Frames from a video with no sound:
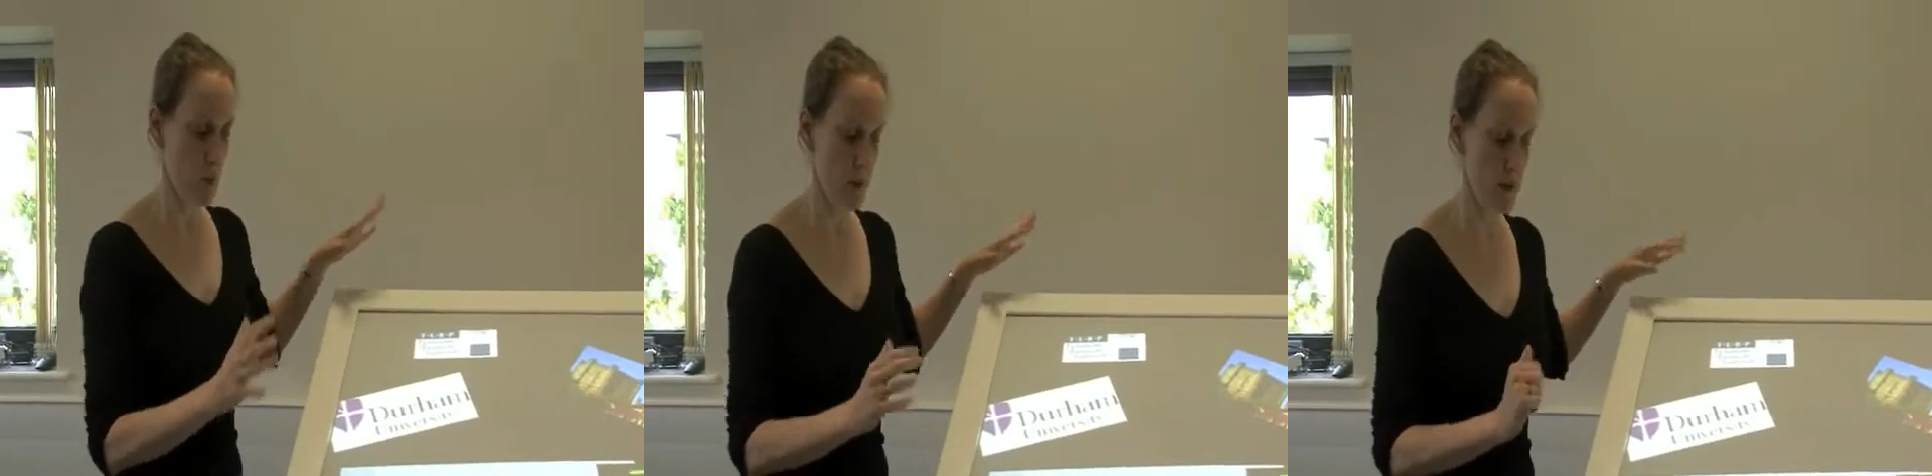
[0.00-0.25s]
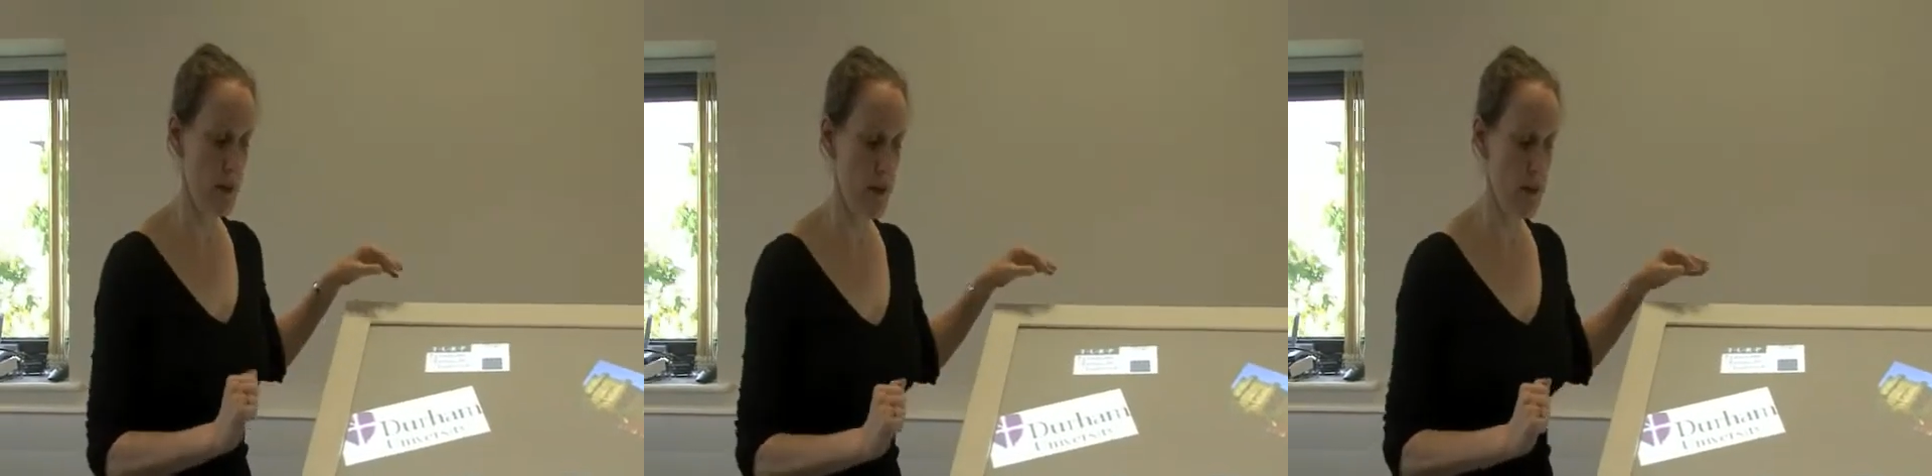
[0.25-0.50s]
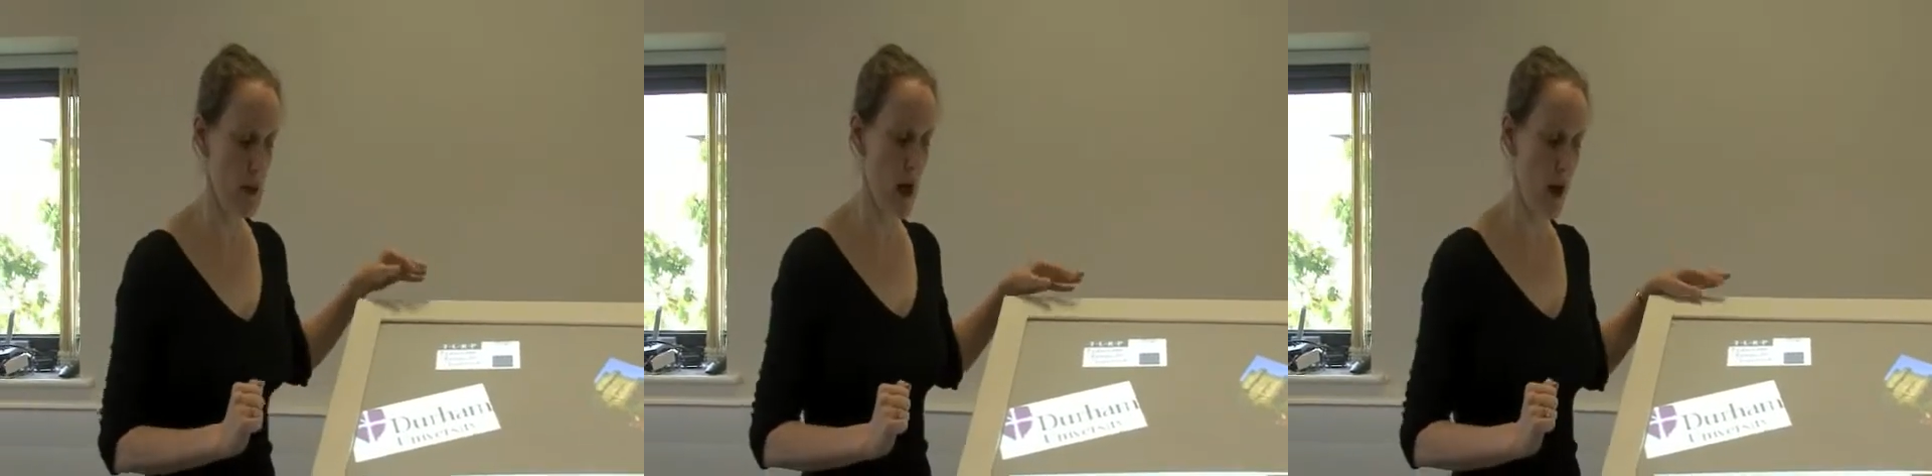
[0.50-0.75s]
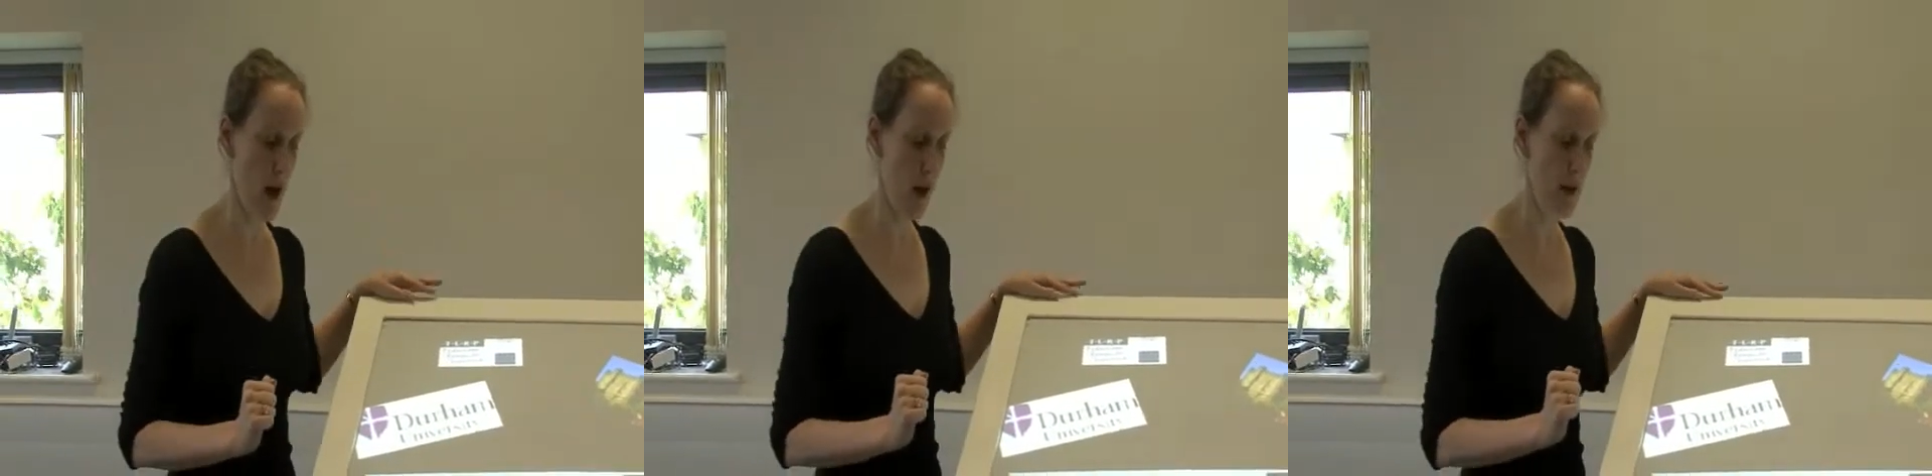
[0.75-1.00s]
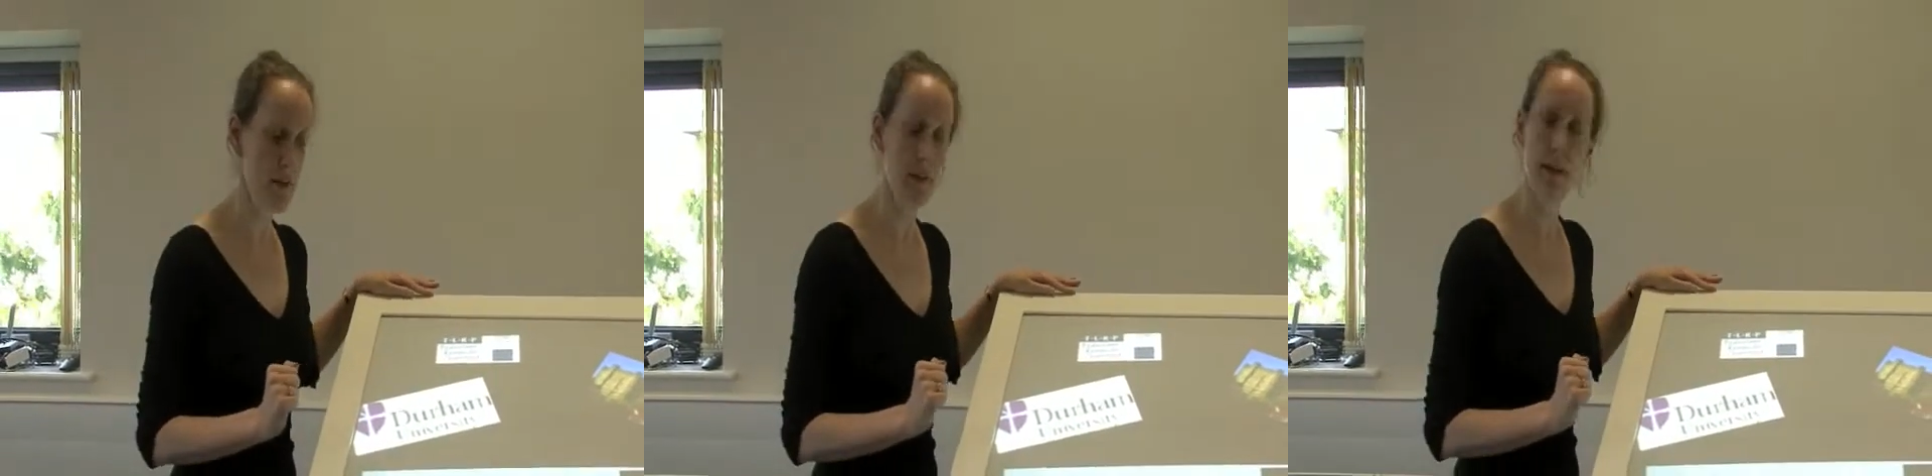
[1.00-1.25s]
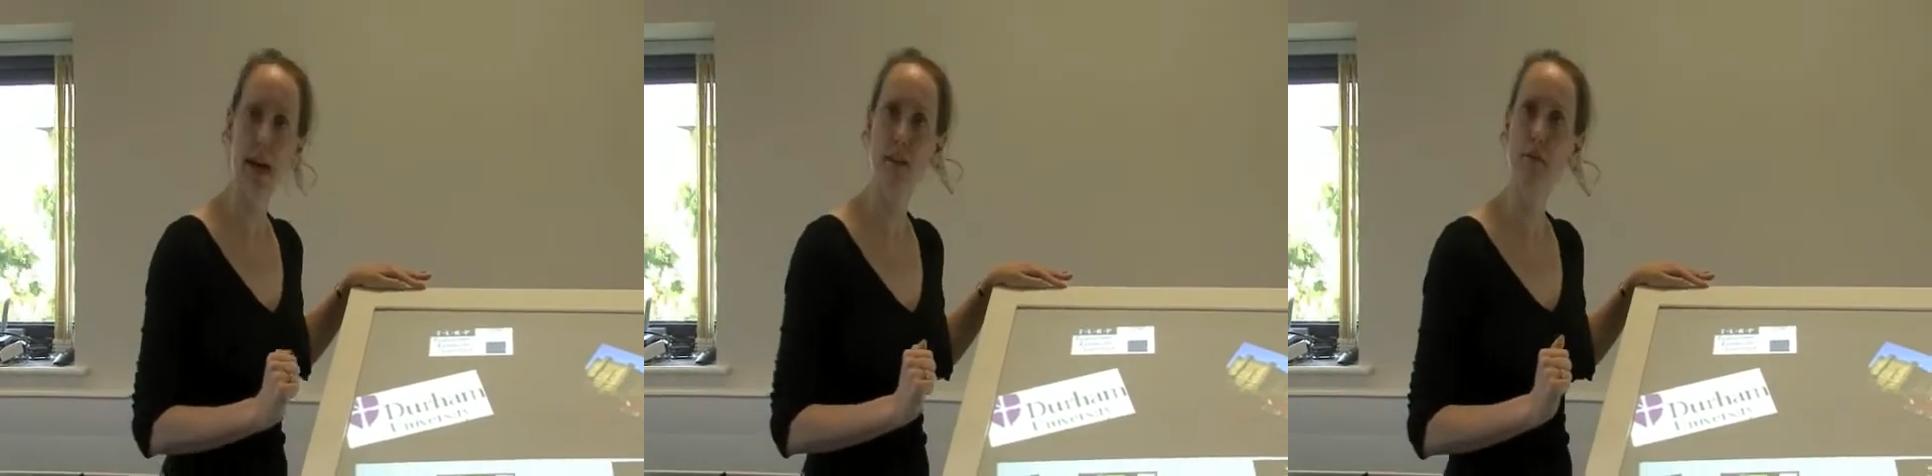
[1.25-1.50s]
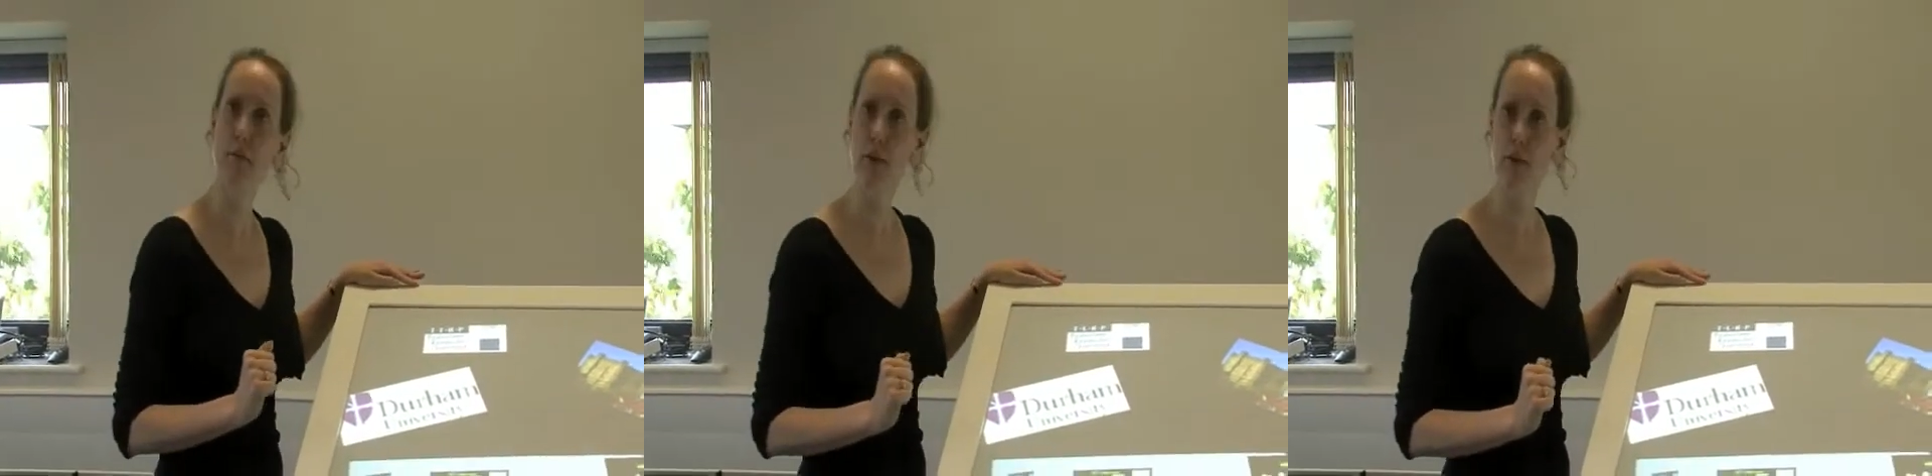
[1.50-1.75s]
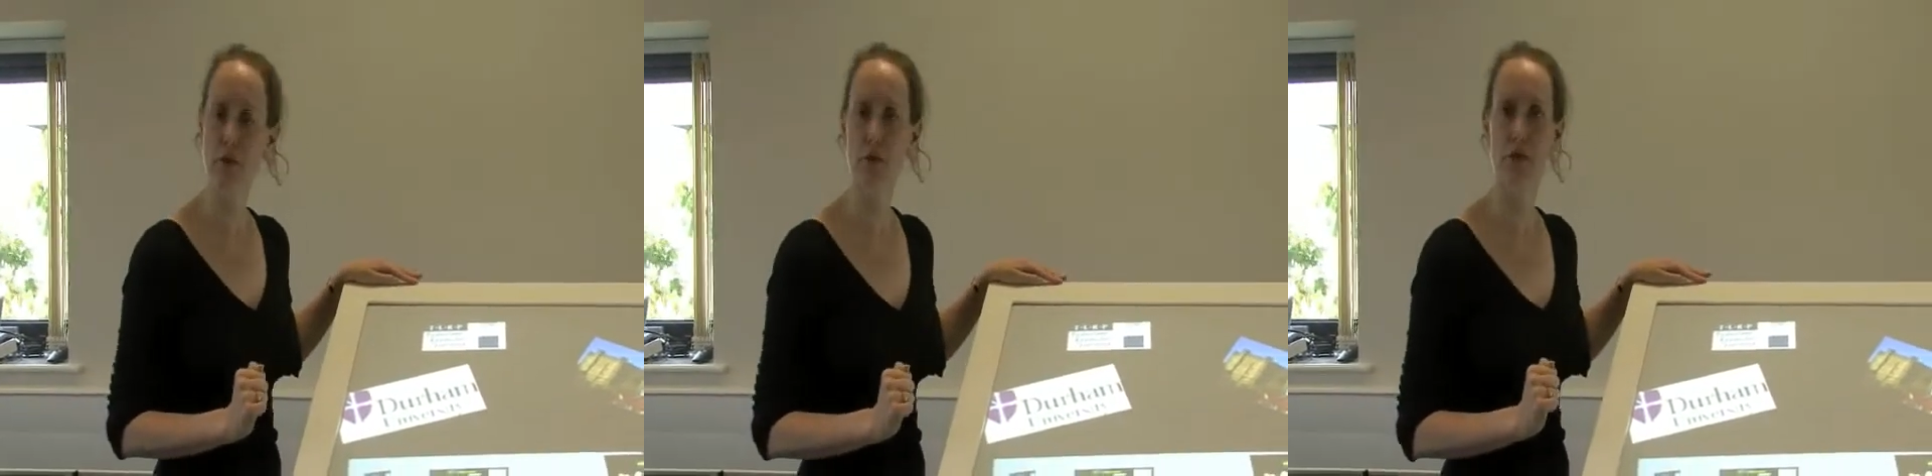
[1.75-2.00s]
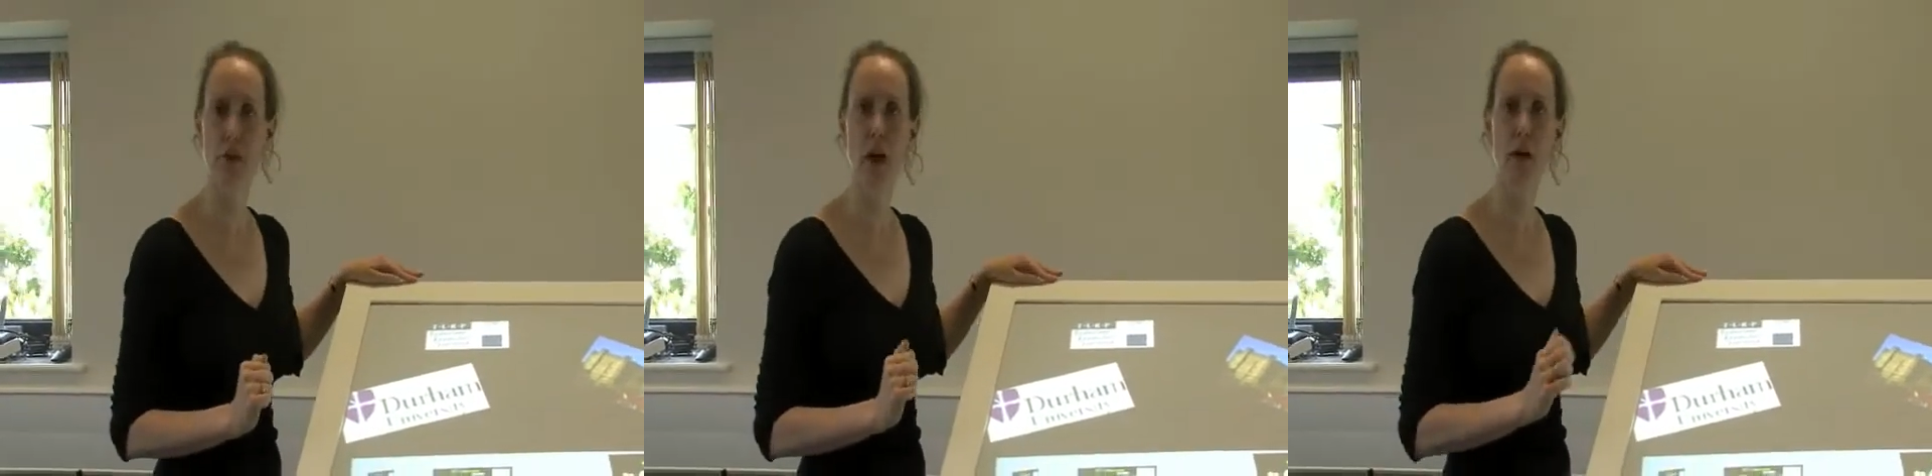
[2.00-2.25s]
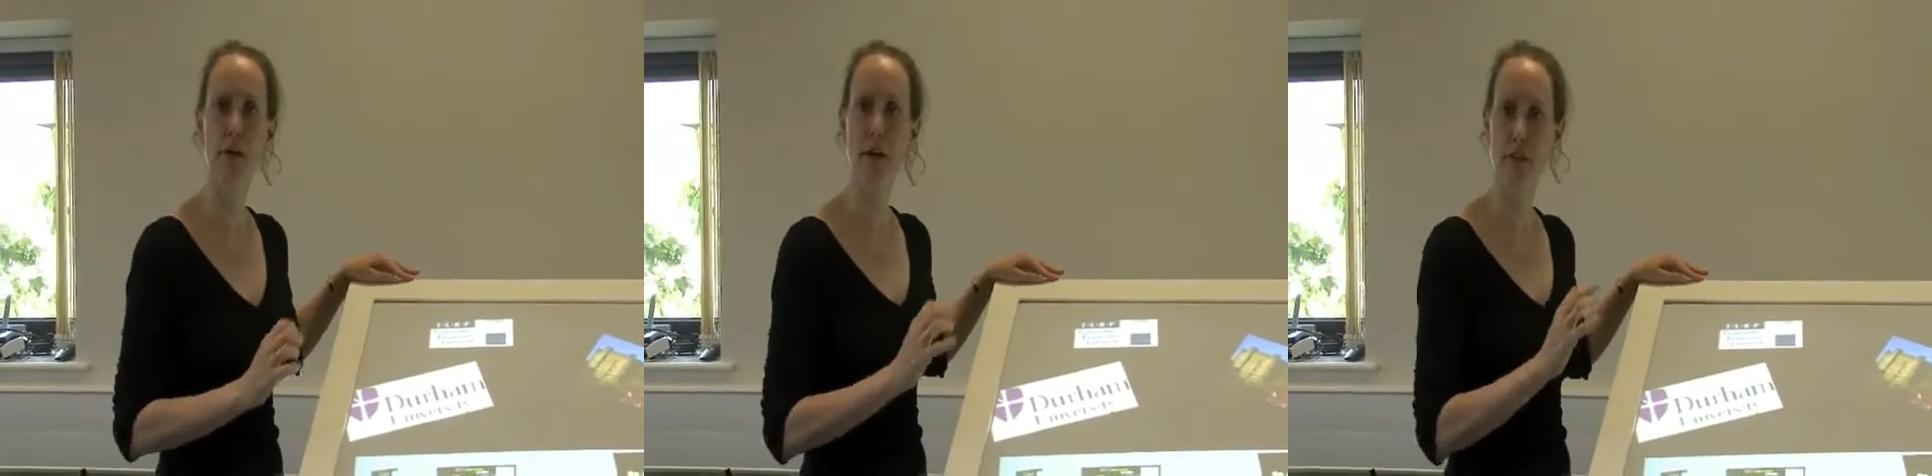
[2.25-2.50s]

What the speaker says: within the next month or so,